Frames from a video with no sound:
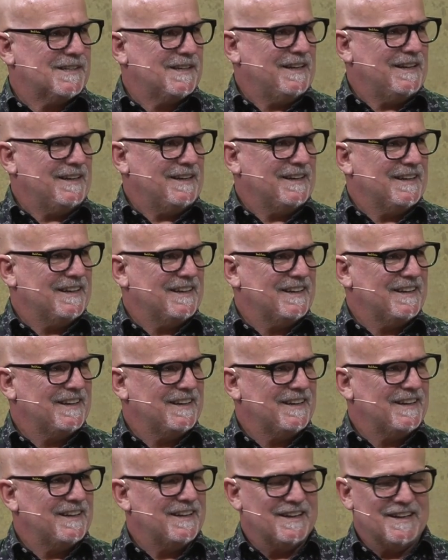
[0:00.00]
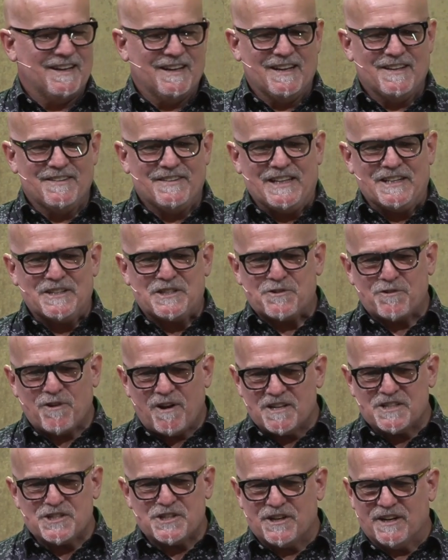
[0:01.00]
it? The
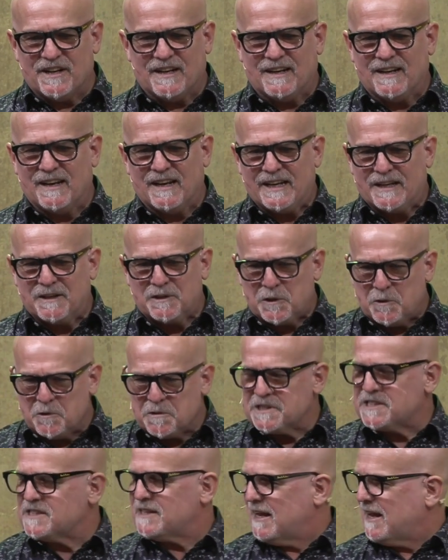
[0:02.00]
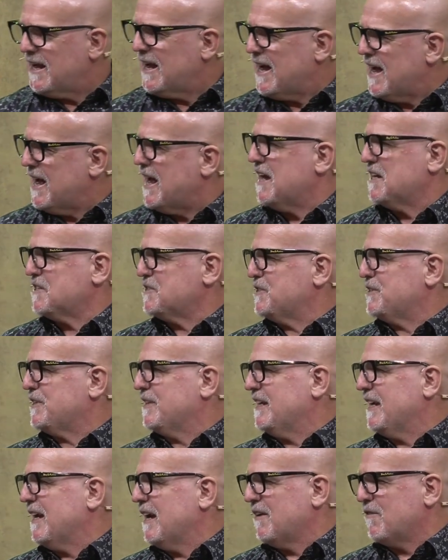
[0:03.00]
instruction, it looks harsh to
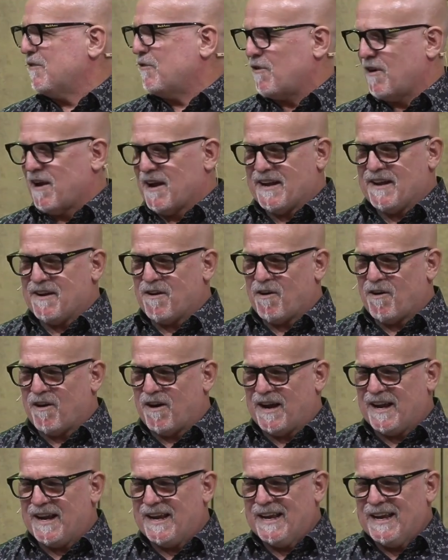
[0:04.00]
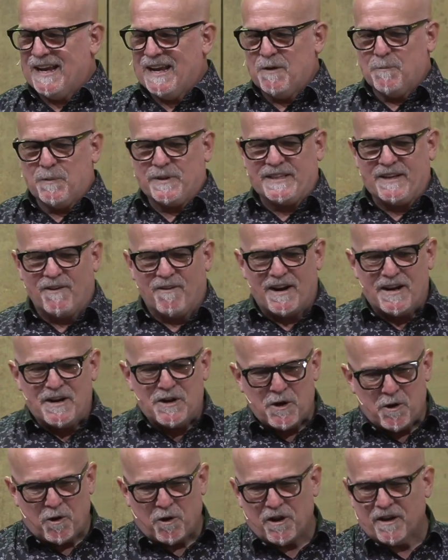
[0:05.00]
the untrained eye, but there are
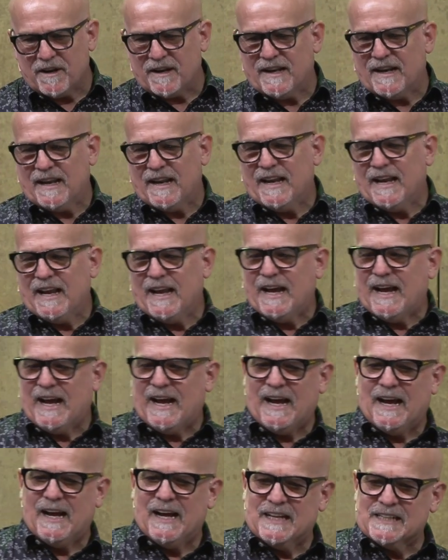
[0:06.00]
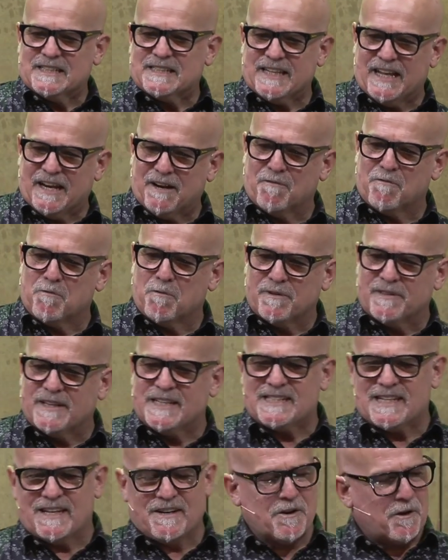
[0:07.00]
not a set
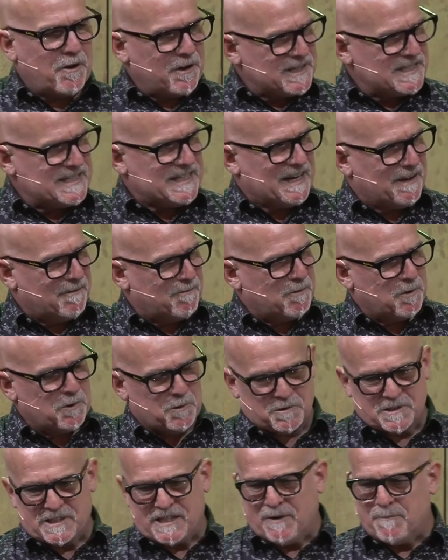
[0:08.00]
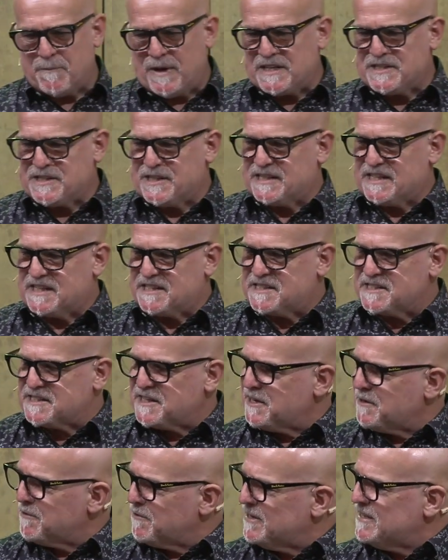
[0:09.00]
of rules so much as a
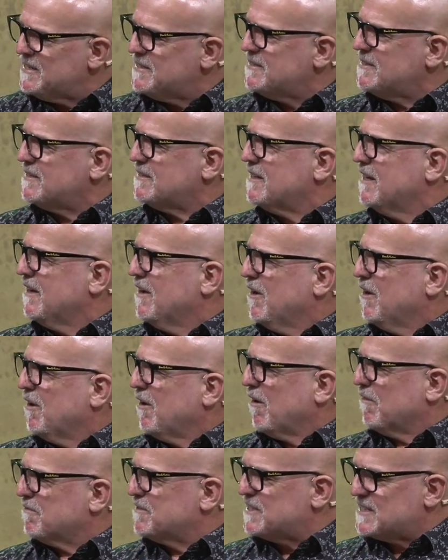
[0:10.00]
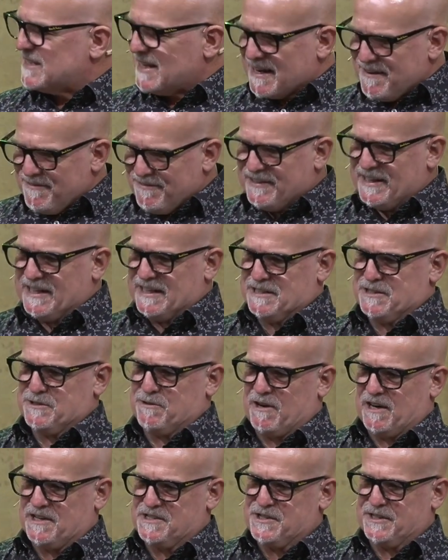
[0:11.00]
series of safety
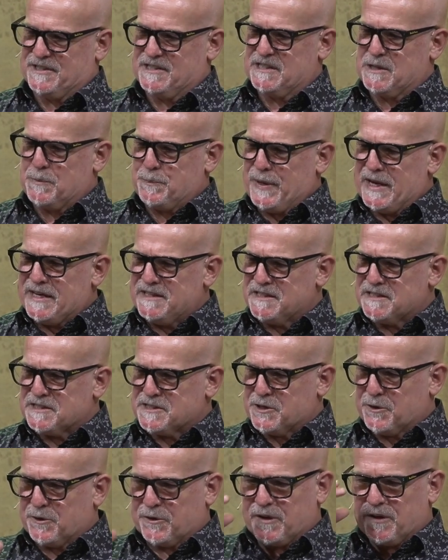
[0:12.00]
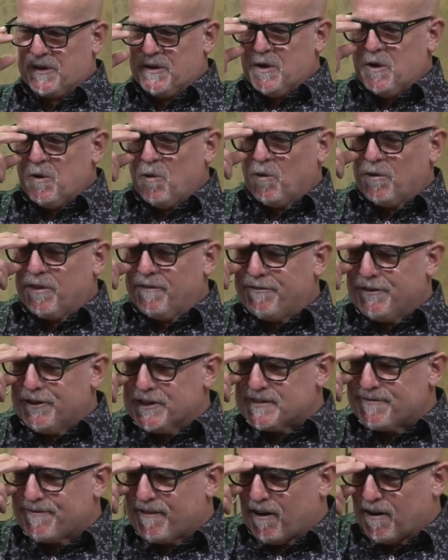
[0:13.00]
instructions. The Pentateuch, or the
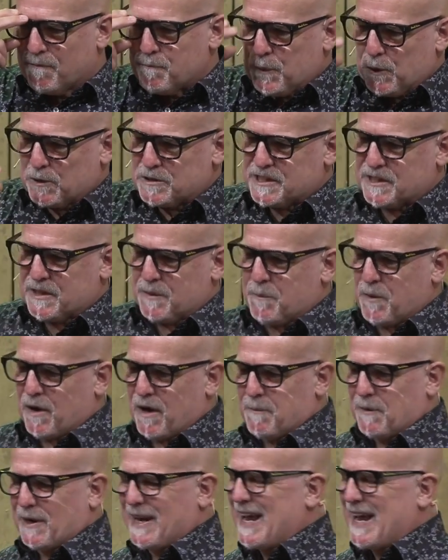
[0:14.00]
first five books of the Bible,